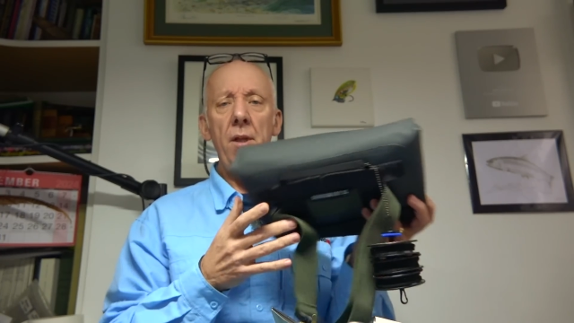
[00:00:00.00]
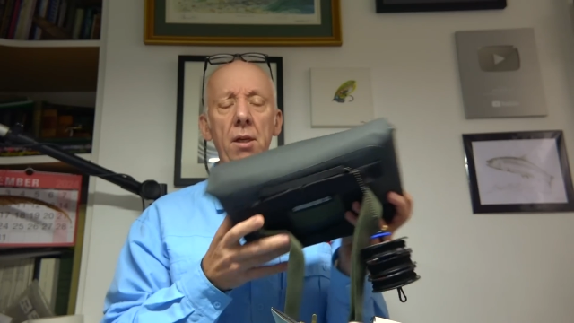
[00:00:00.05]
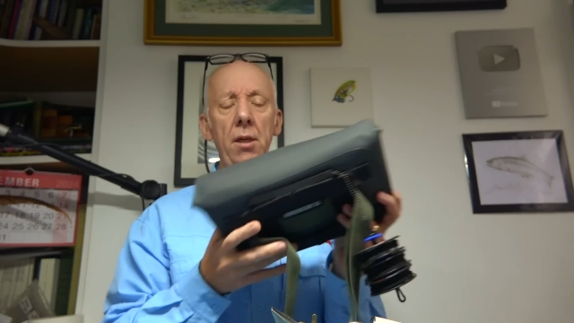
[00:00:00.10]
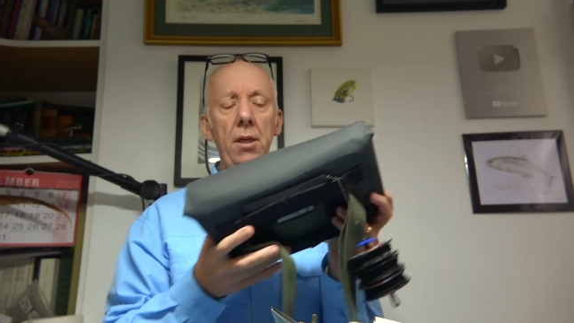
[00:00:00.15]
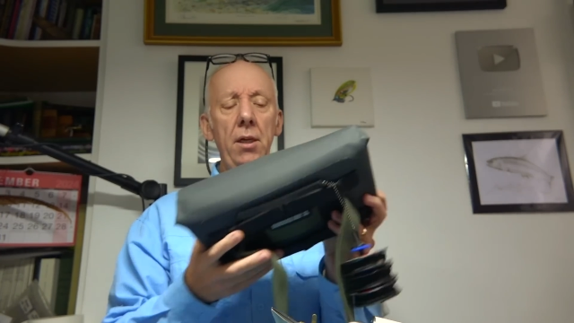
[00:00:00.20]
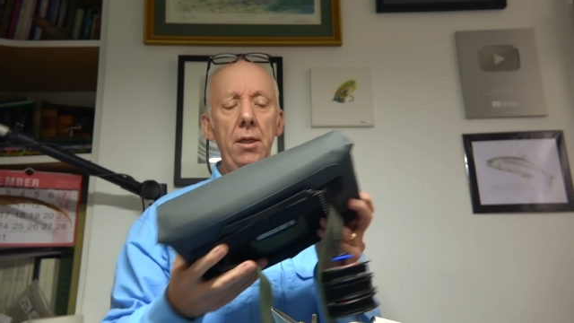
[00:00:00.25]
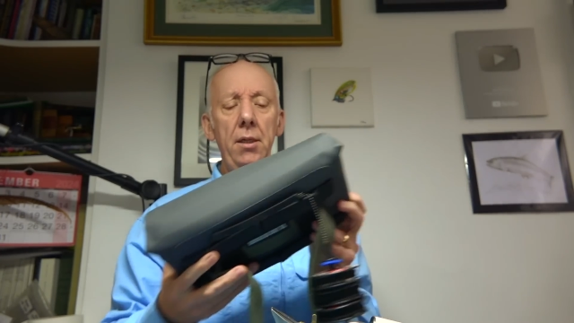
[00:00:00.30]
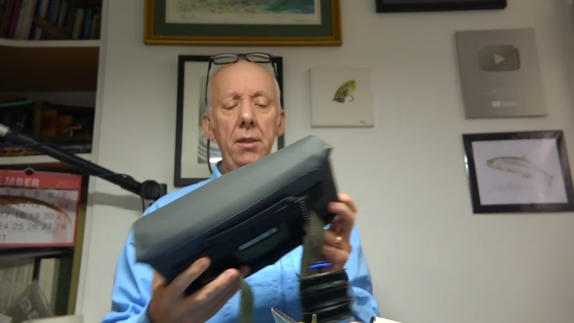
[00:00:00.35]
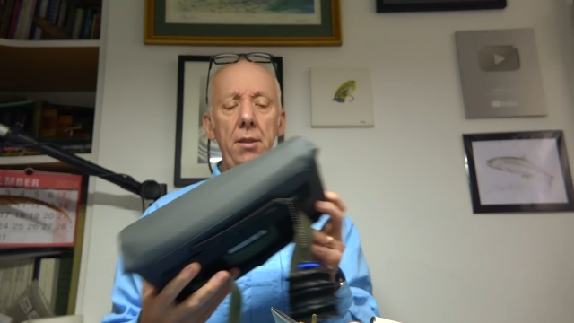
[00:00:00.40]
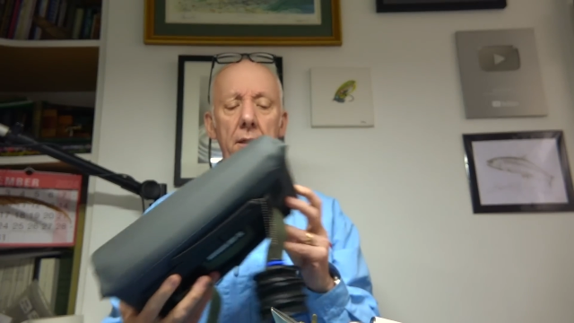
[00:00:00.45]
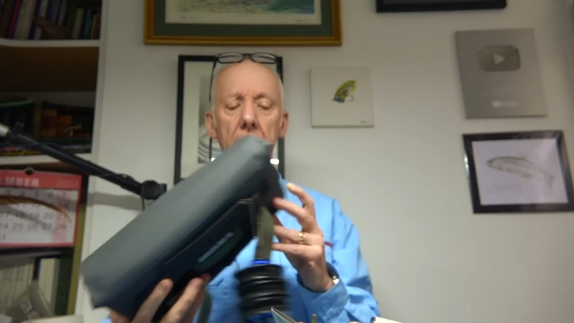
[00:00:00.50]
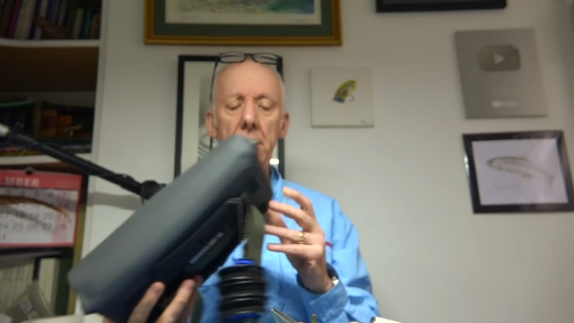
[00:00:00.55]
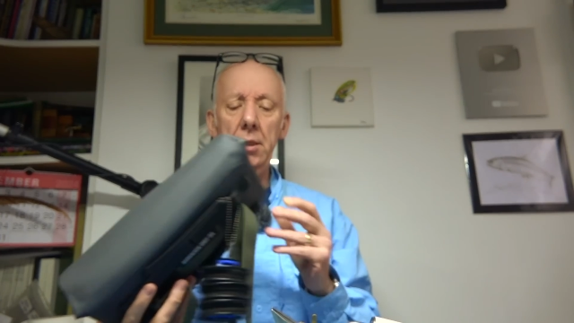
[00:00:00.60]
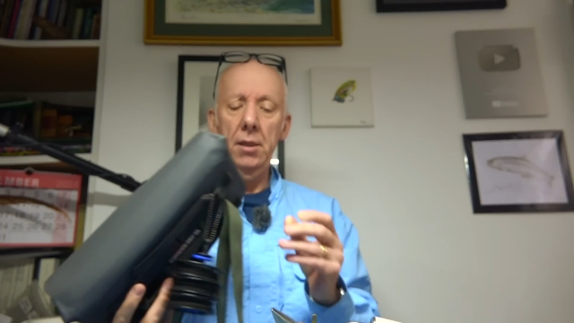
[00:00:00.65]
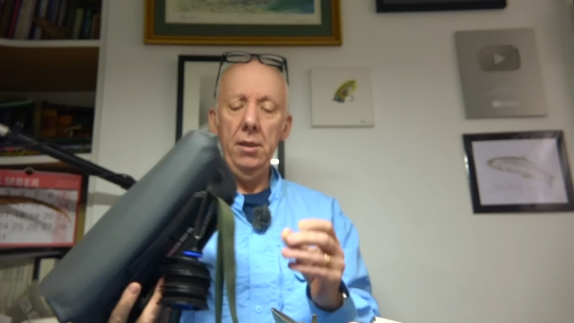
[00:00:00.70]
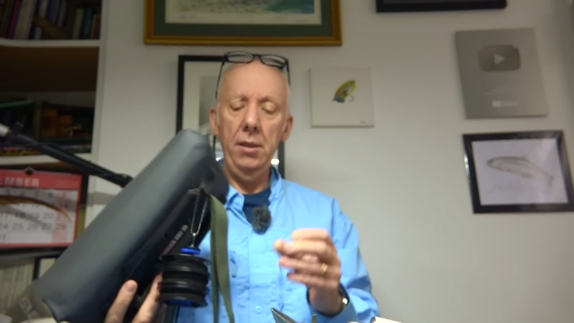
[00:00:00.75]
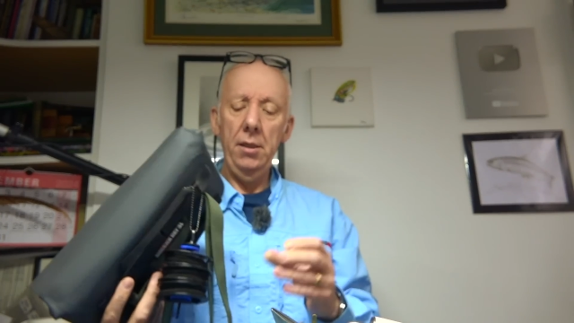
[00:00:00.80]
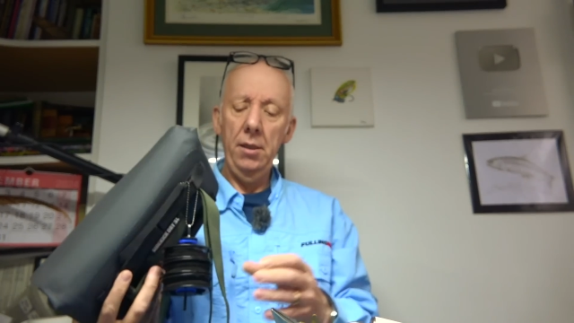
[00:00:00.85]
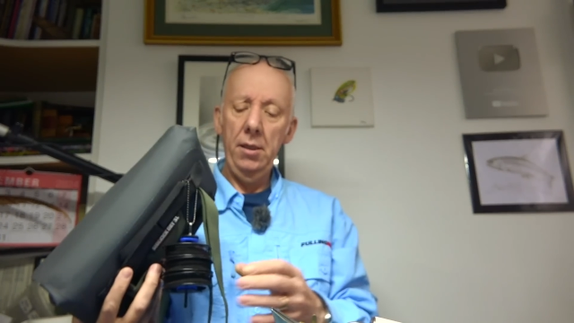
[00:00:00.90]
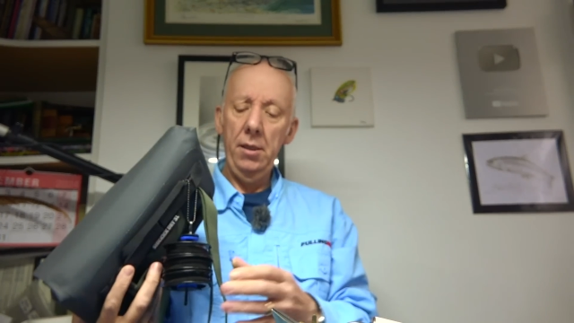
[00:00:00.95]
And
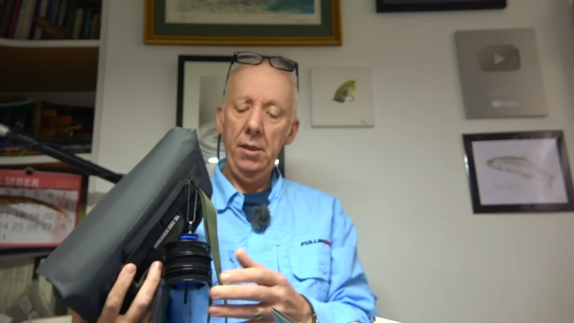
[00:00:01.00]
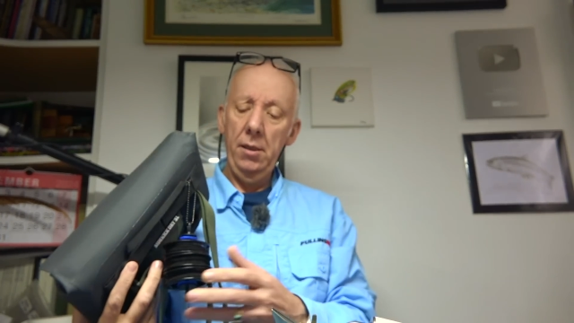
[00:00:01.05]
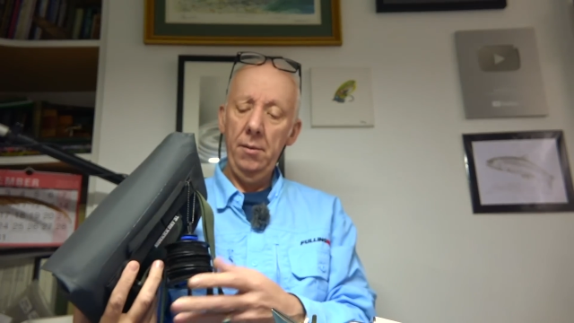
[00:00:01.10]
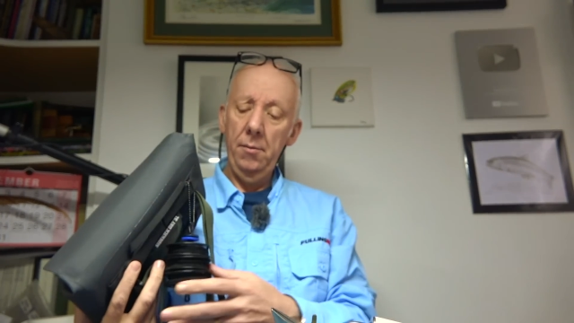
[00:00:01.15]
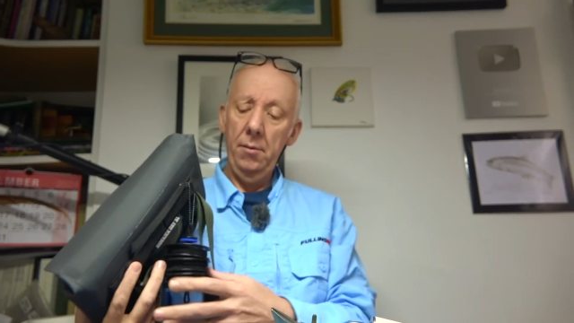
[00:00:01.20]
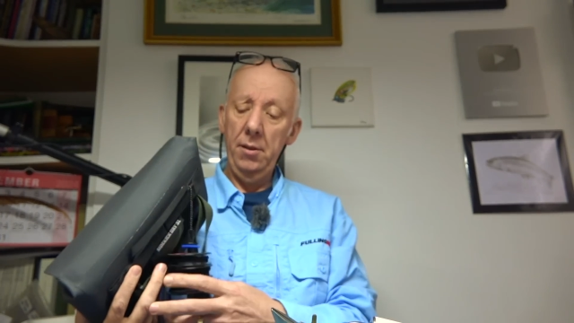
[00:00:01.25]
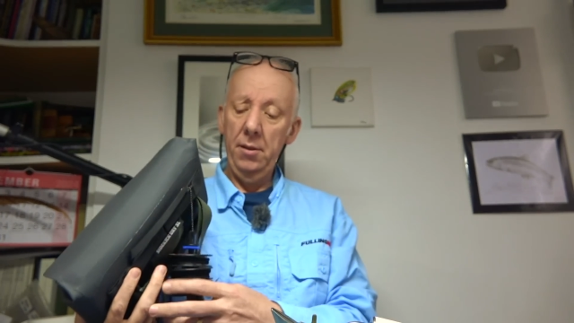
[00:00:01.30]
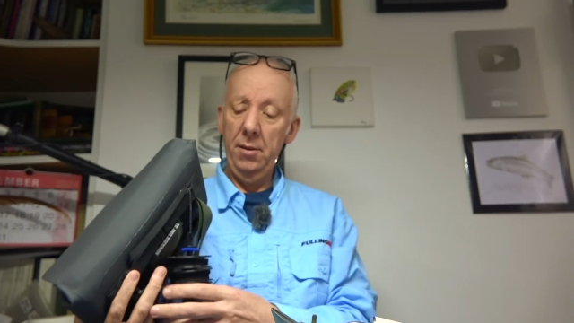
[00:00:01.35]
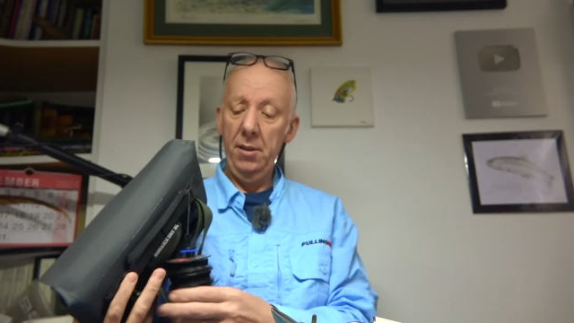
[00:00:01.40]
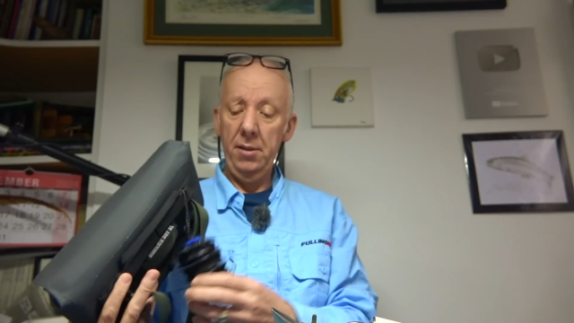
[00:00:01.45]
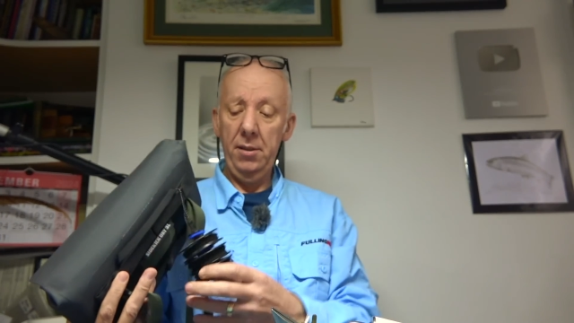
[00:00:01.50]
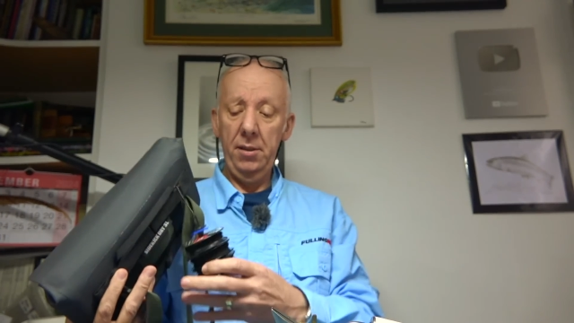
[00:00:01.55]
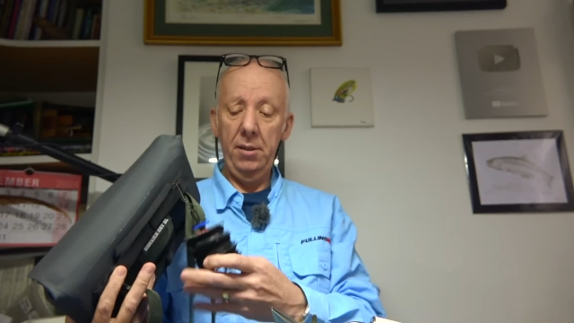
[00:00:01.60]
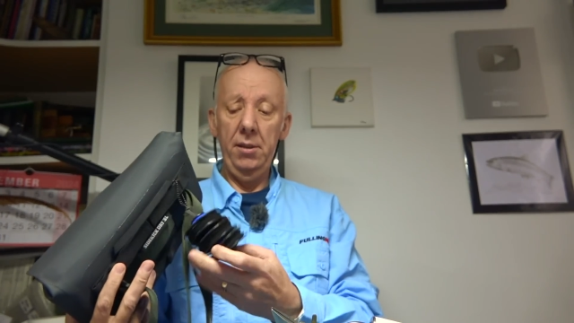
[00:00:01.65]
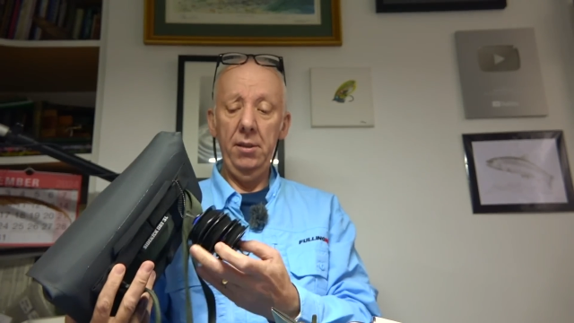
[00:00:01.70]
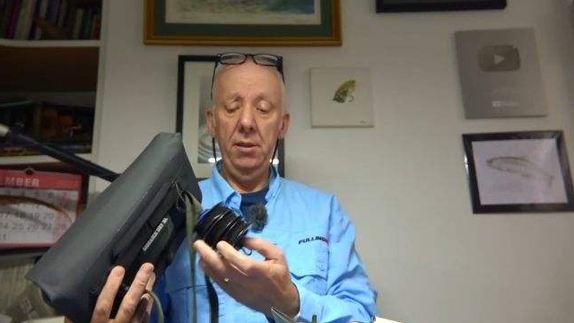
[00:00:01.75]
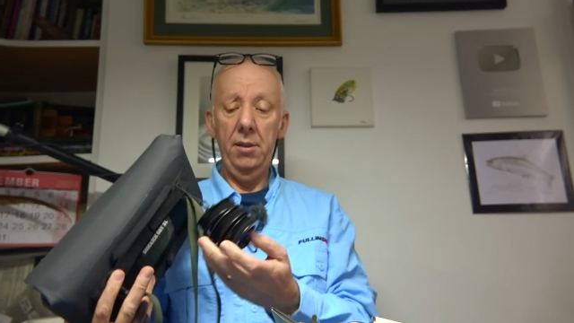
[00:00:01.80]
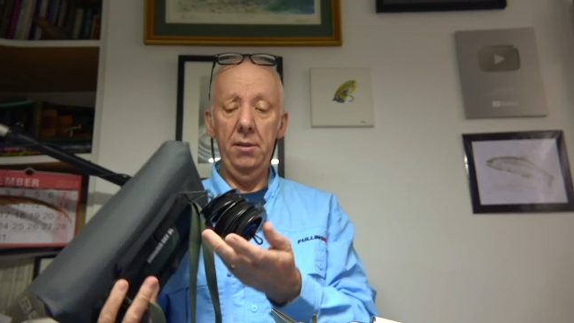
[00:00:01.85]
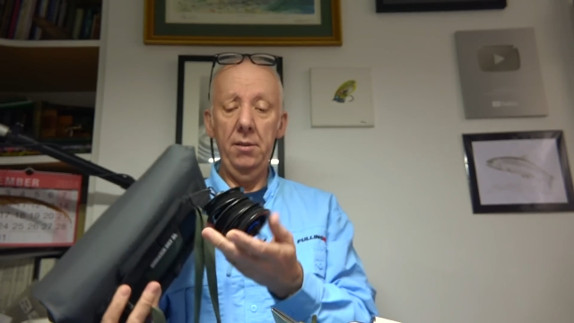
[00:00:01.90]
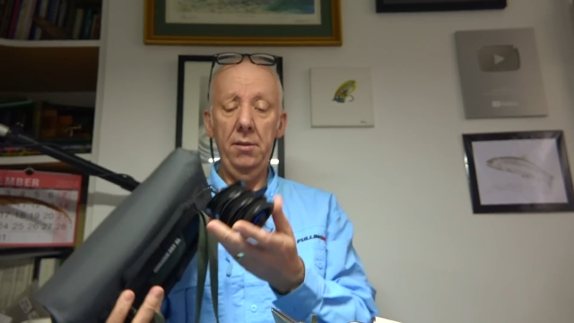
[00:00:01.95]
then this
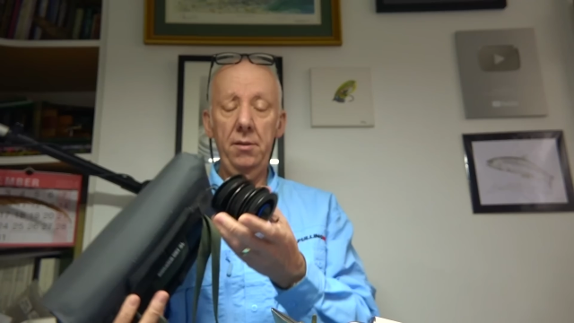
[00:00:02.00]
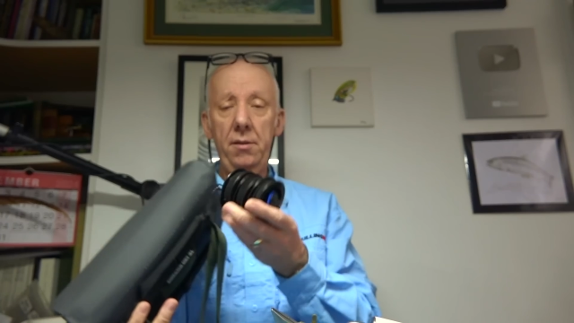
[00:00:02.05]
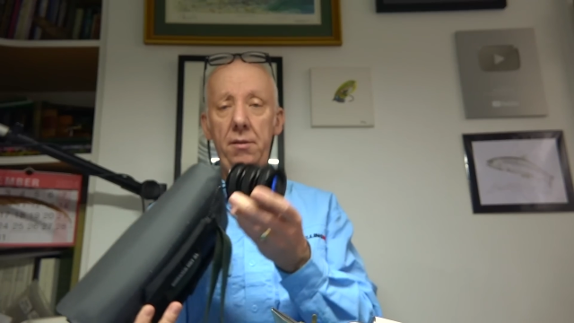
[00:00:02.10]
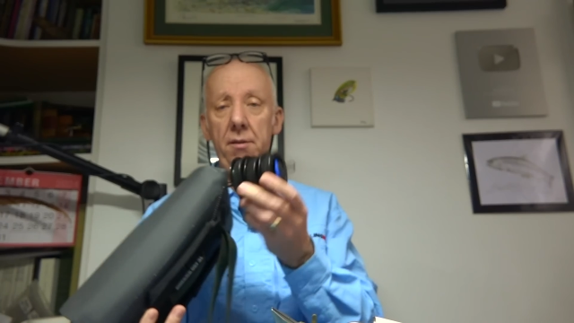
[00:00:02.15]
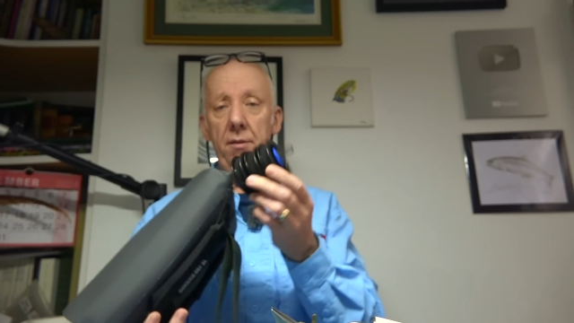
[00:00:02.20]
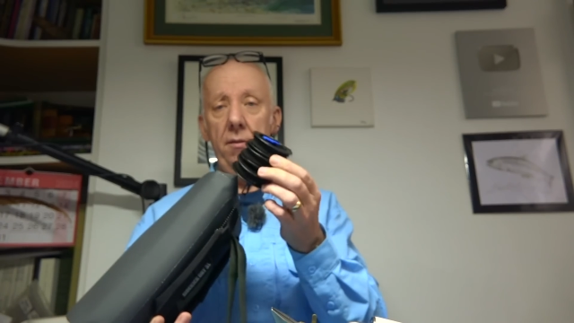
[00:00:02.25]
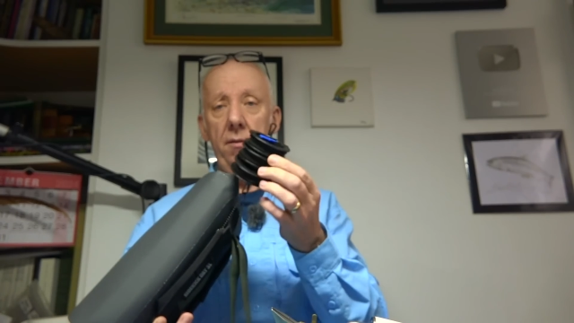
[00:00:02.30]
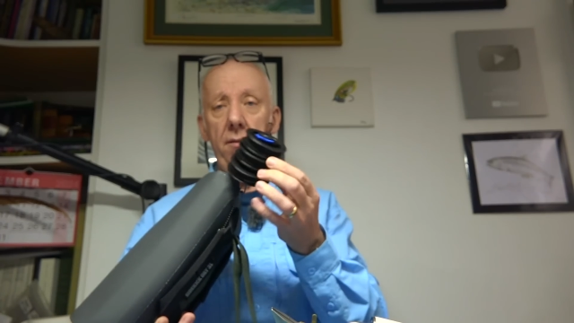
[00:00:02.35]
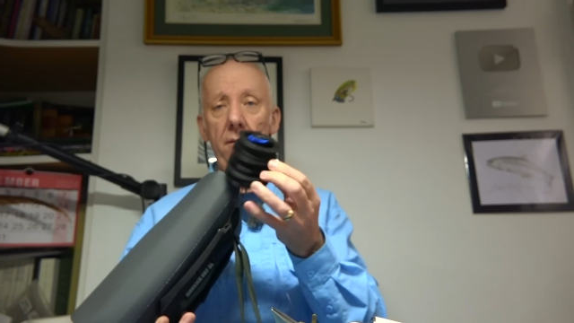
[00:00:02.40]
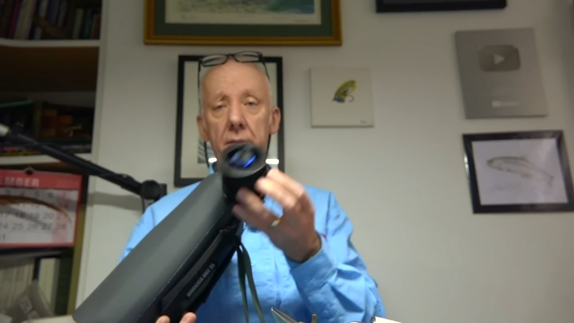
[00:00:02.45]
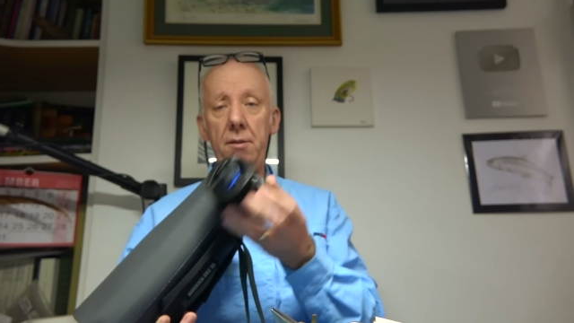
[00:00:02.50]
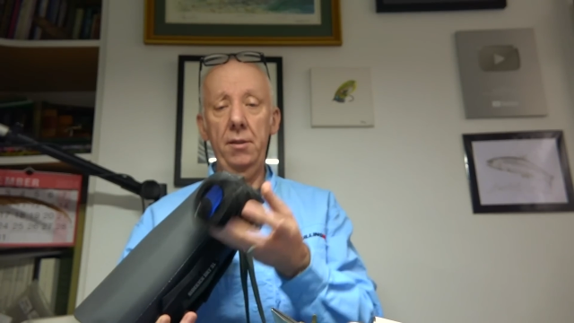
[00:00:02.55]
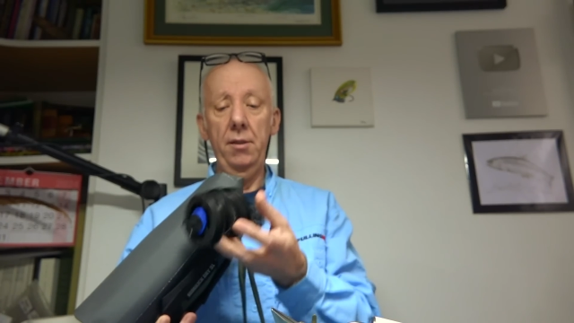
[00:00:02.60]
here is,